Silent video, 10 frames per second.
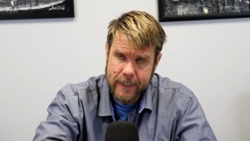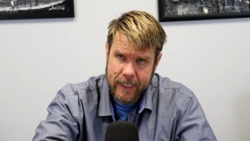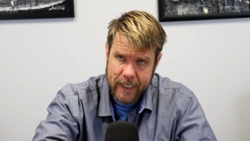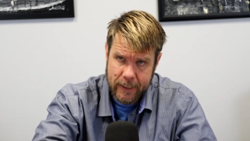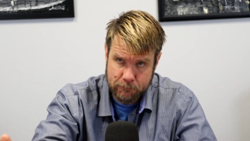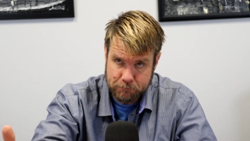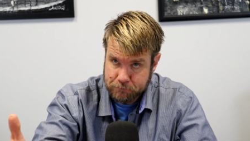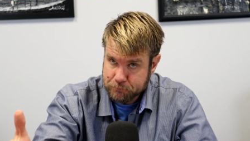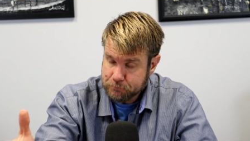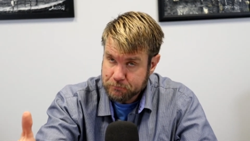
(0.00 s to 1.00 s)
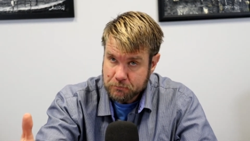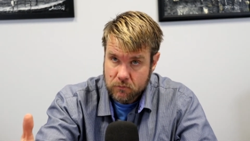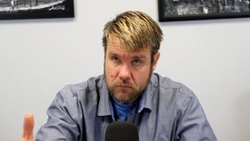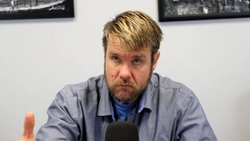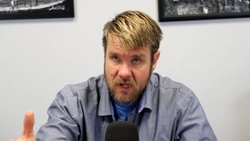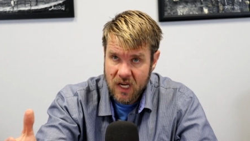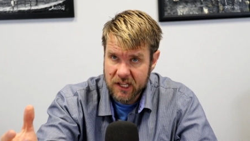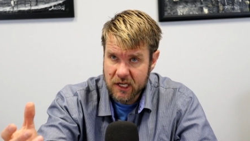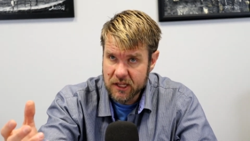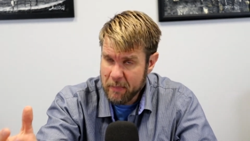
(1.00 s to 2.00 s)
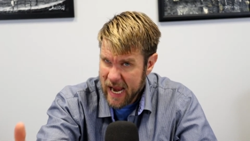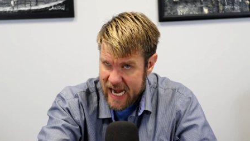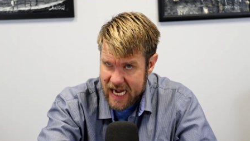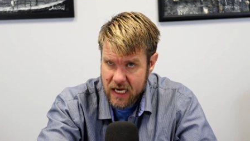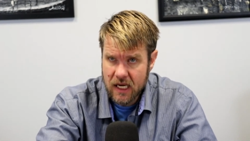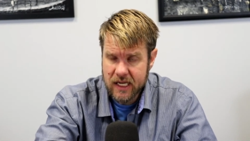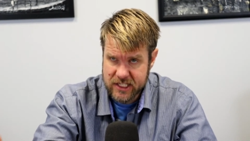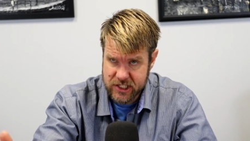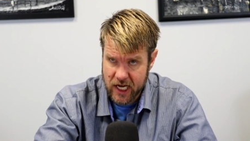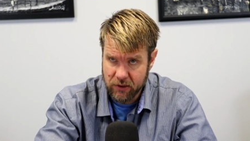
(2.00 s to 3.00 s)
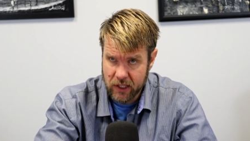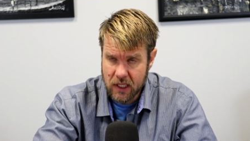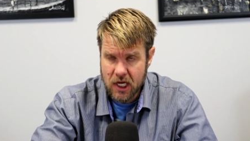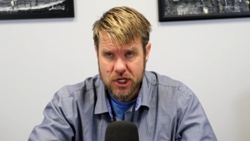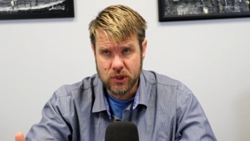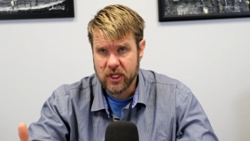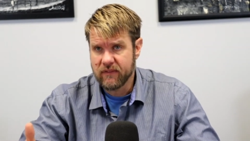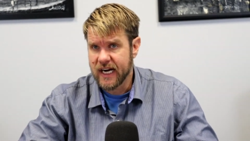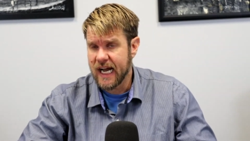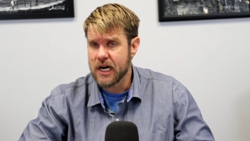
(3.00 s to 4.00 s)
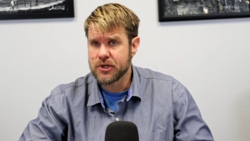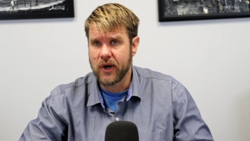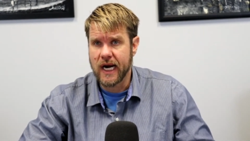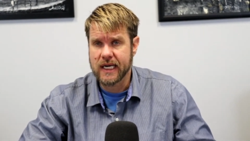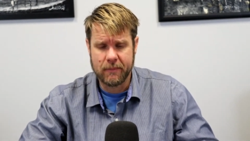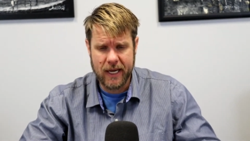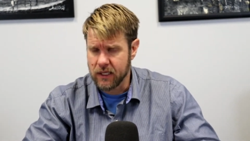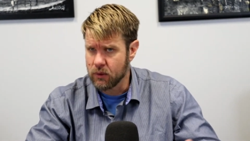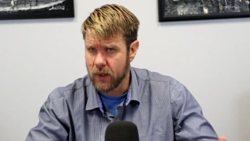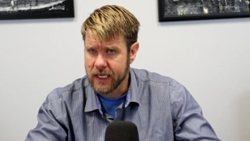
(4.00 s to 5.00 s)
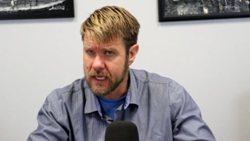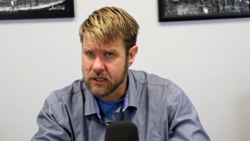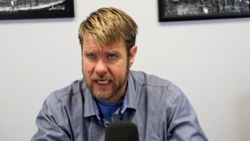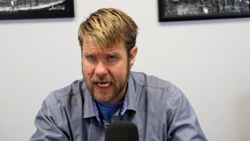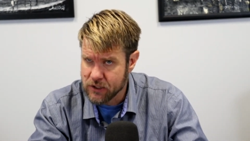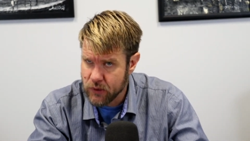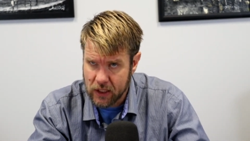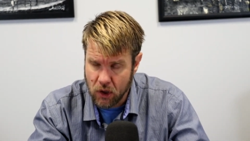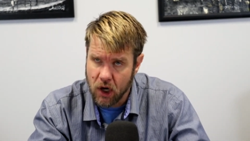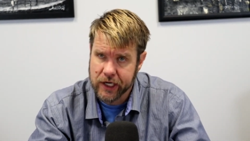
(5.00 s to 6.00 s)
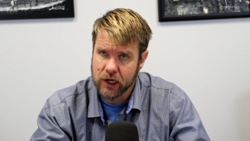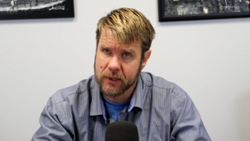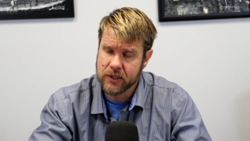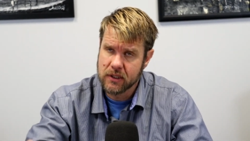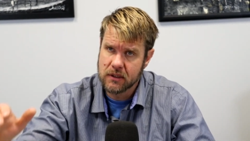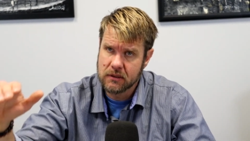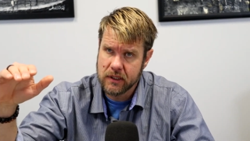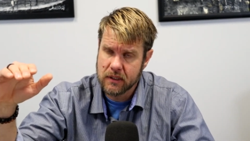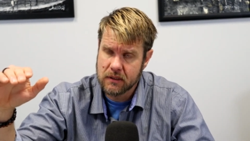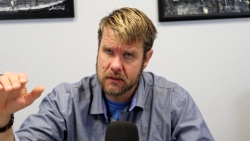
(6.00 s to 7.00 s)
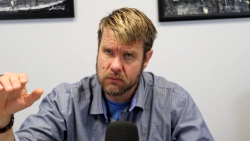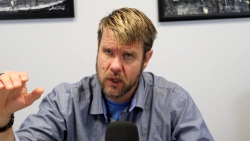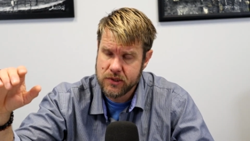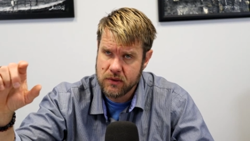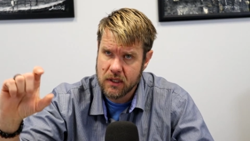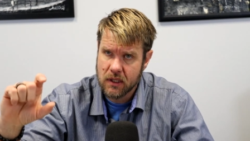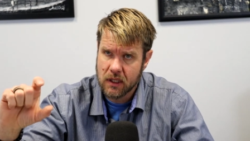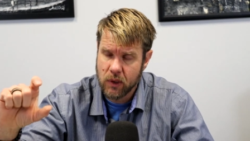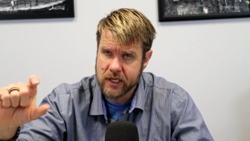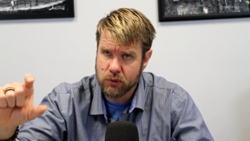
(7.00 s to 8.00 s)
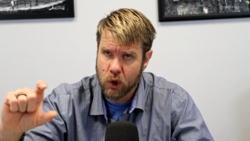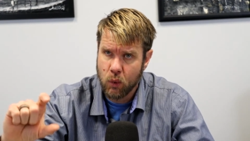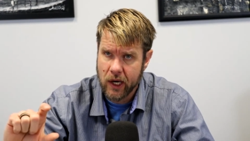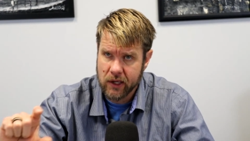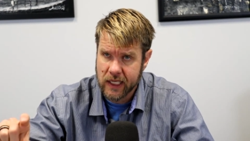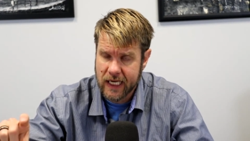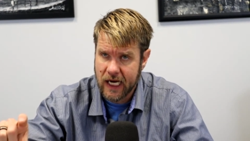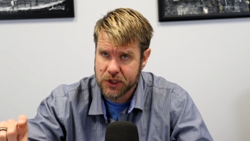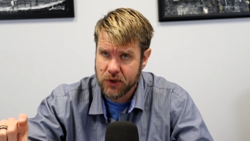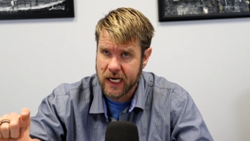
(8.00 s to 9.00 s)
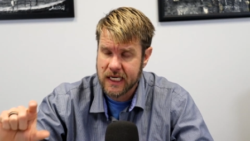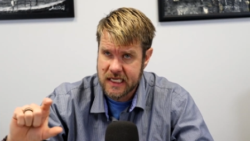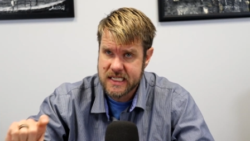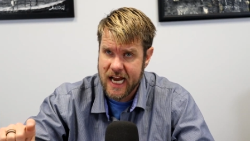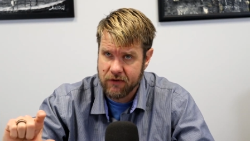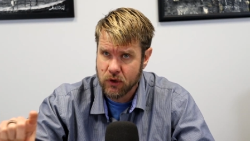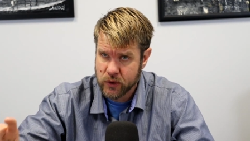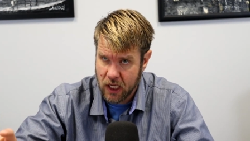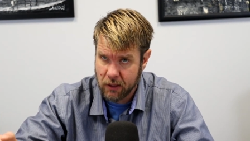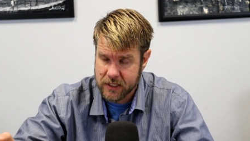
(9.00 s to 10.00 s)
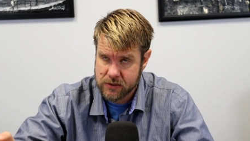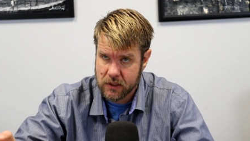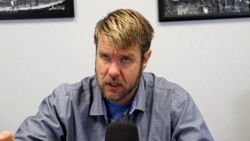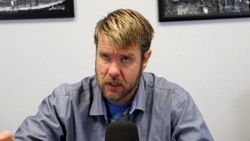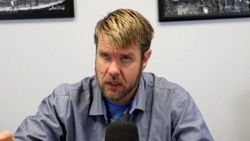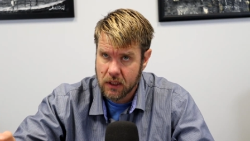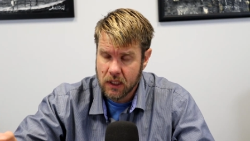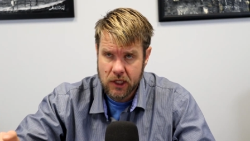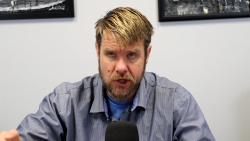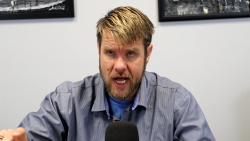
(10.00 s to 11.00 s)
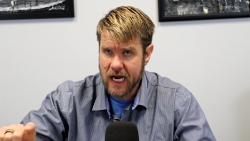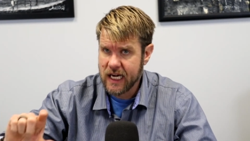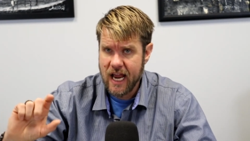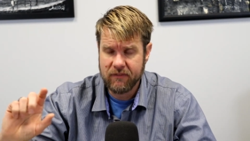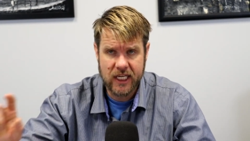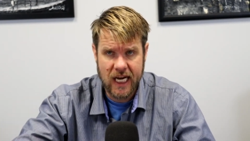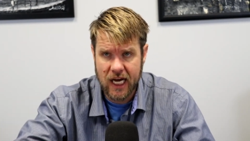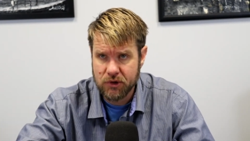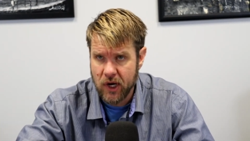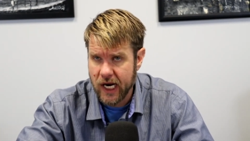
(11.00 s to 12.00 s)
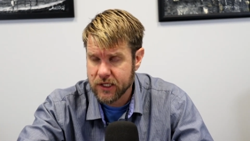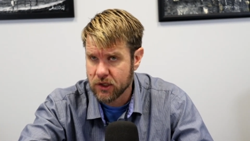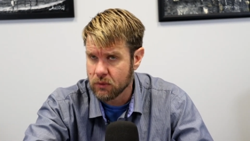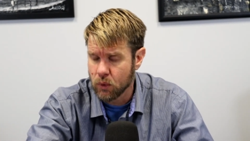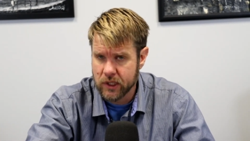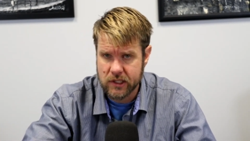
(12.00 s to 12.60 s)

the pay, etc. So you think of a contract, and I don't want to get into contract law here, but what is required in a contract, it needs to have those elements. You're not going to have in the contract, you're working